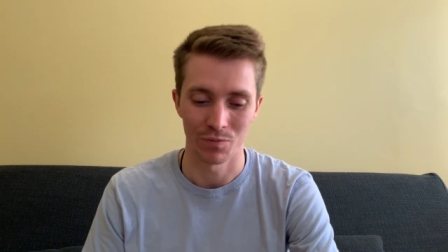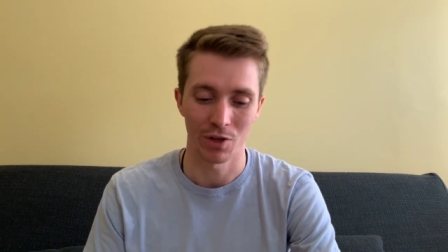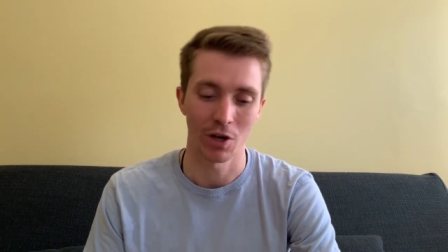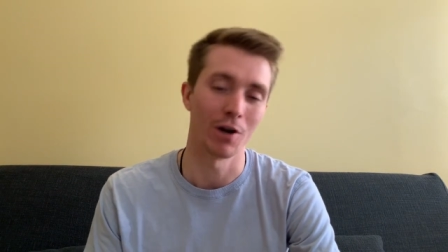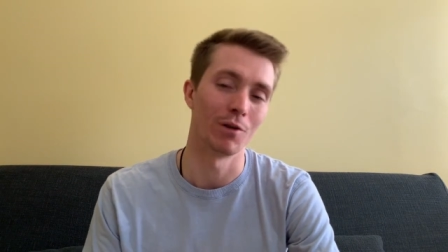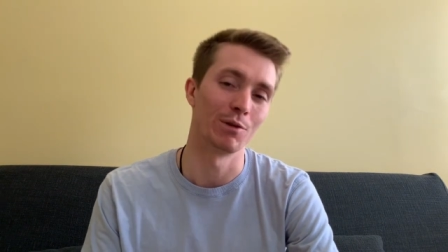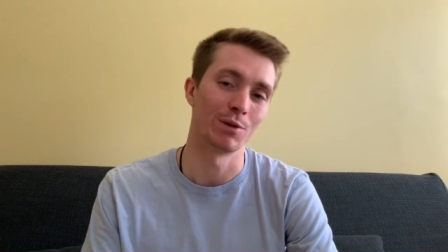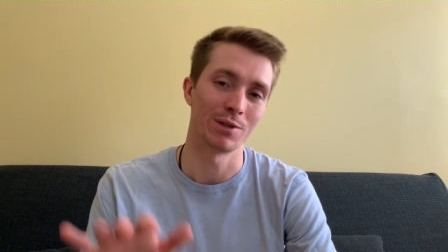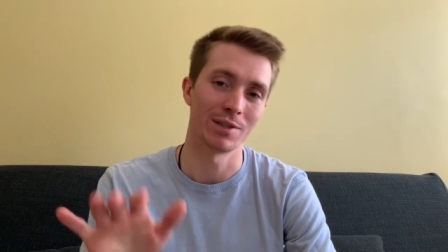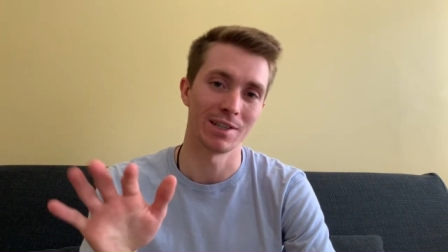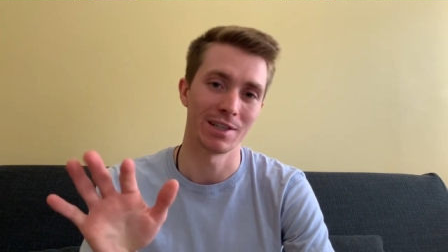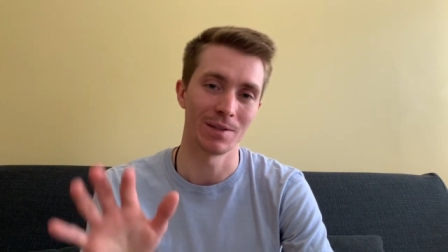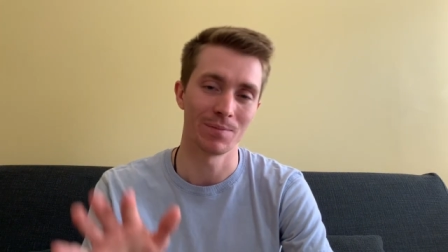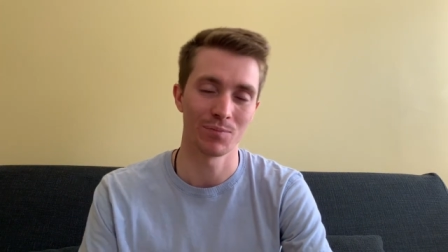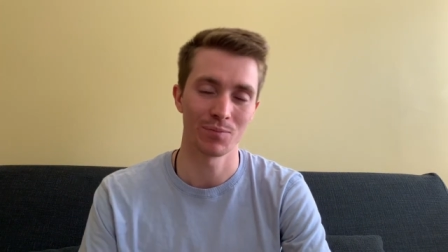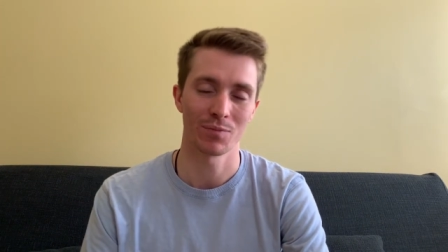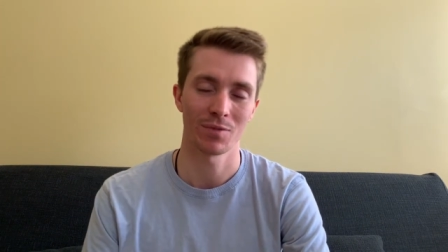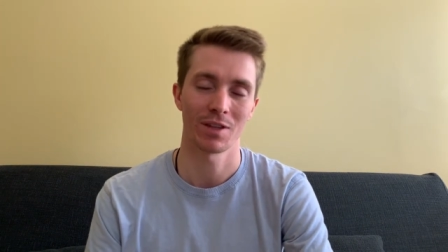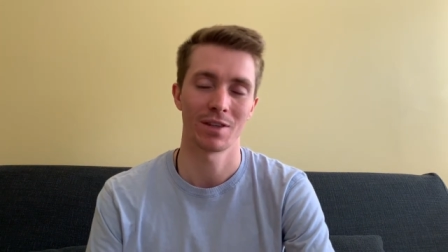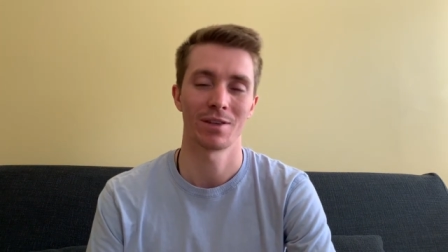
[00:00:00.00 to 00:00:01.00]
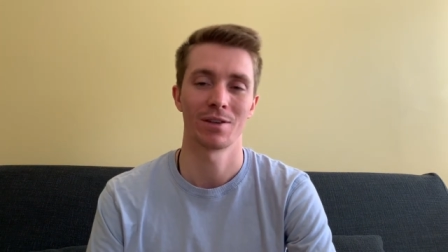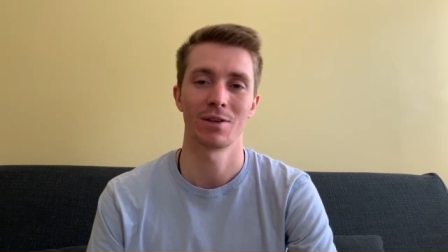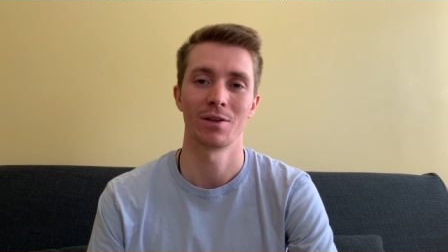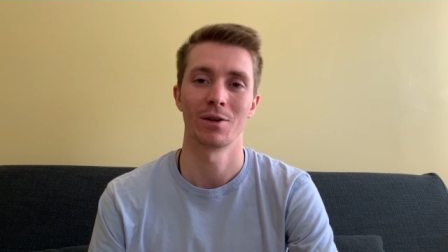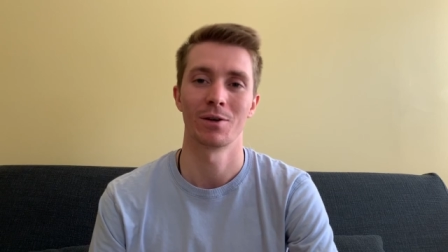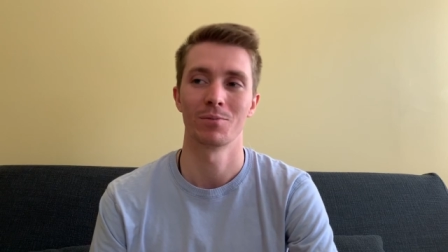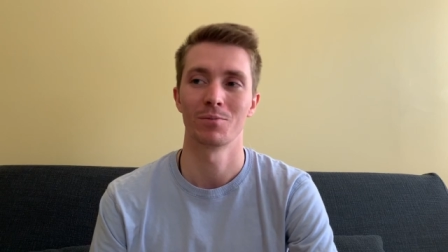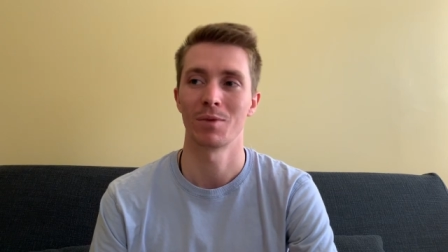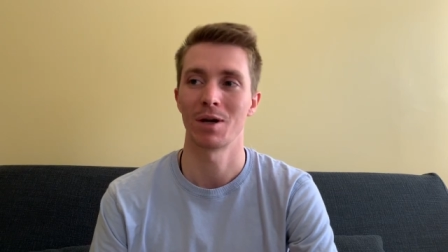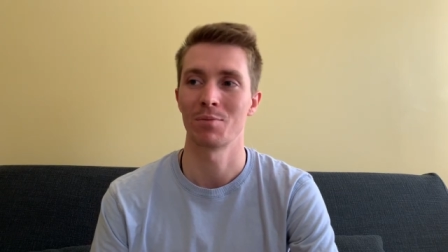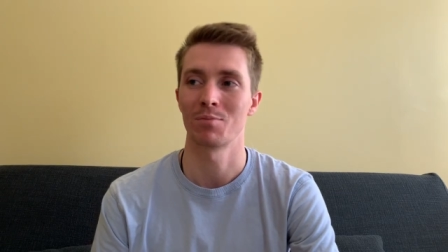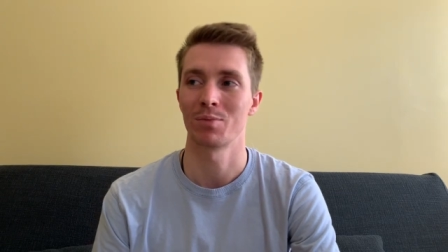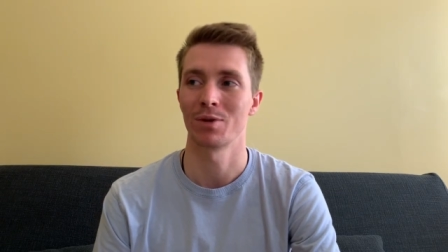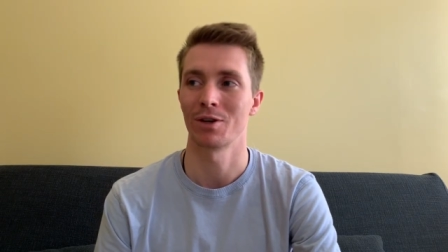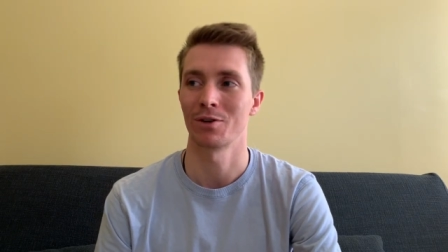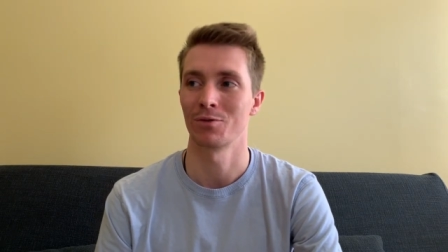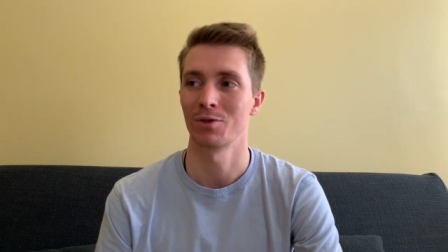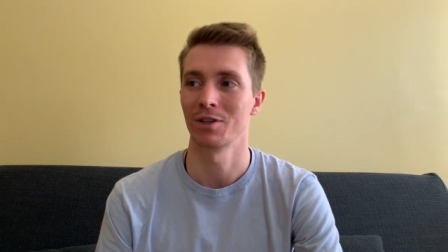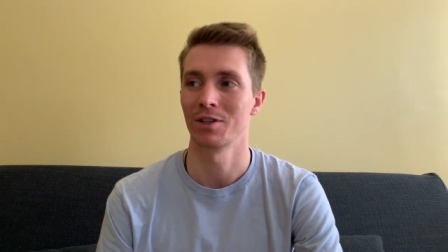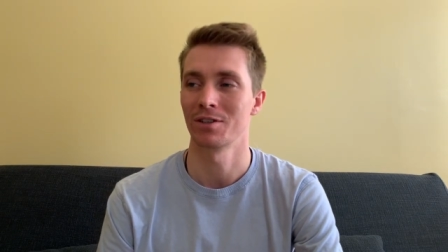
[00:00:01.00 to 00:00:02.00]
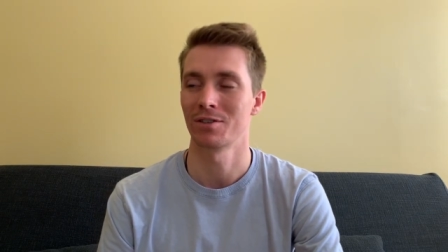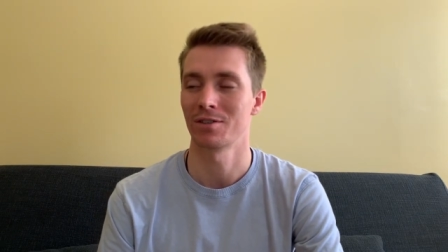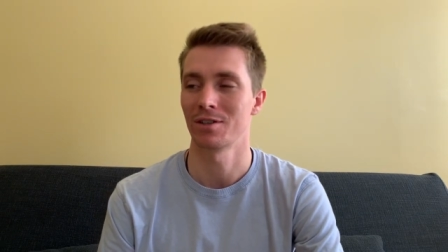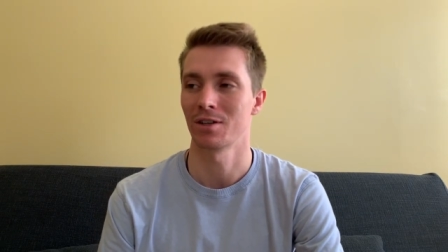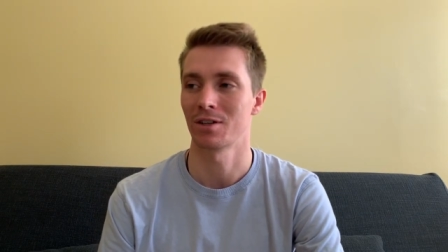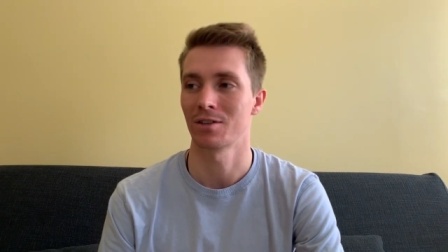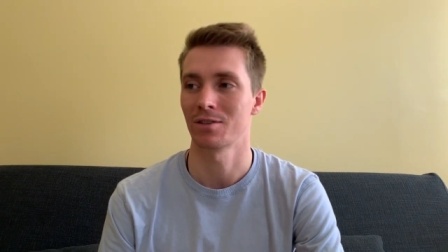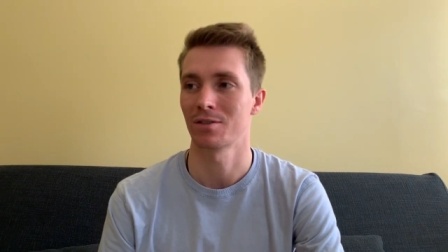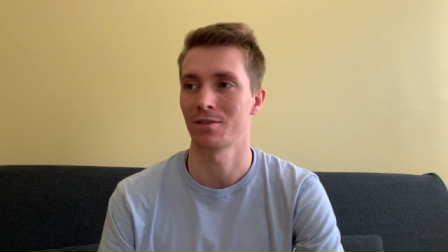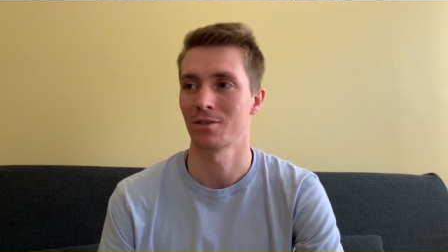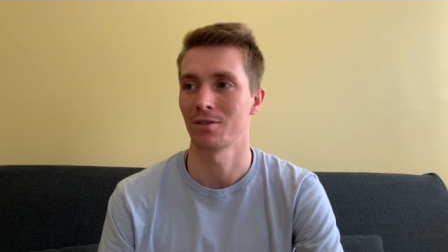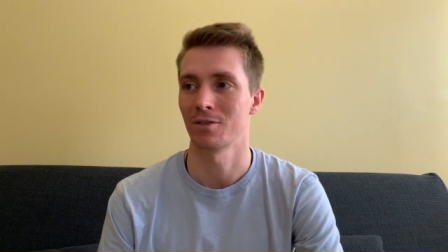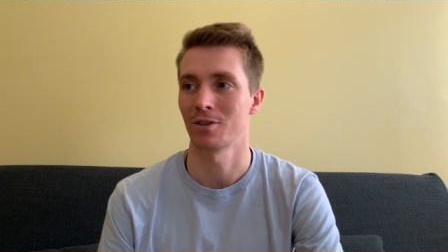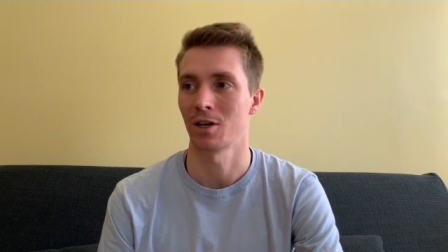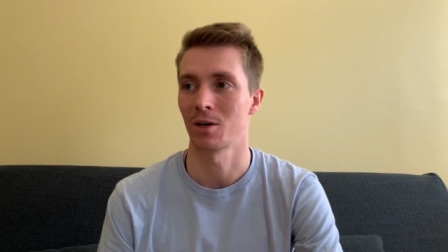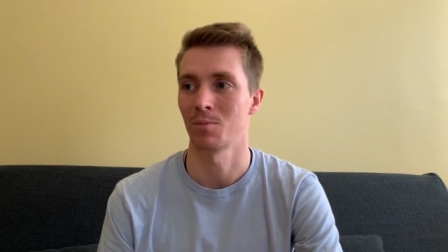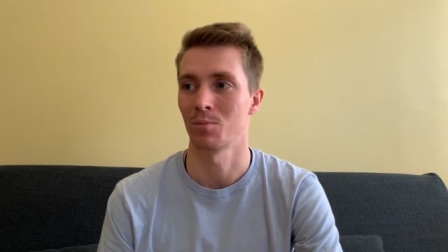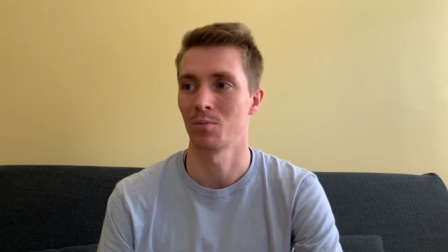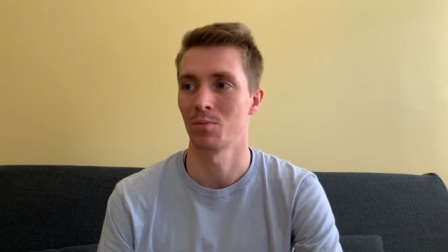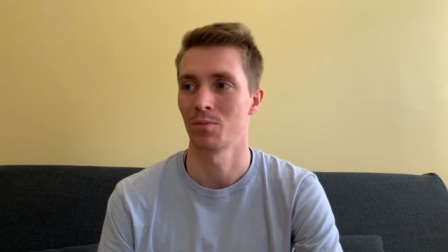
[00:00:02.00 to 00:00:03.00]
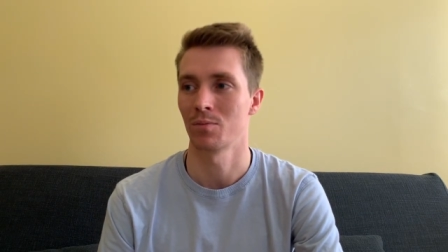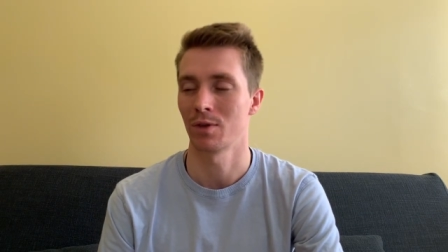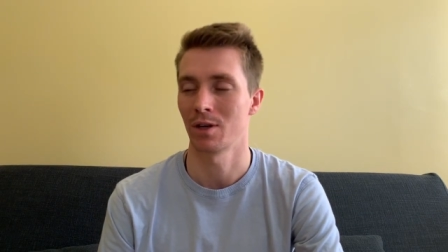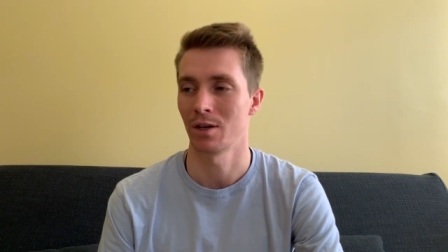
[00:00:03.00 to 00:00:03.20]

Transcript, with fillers: Obviously, you know, might be unrealistic to some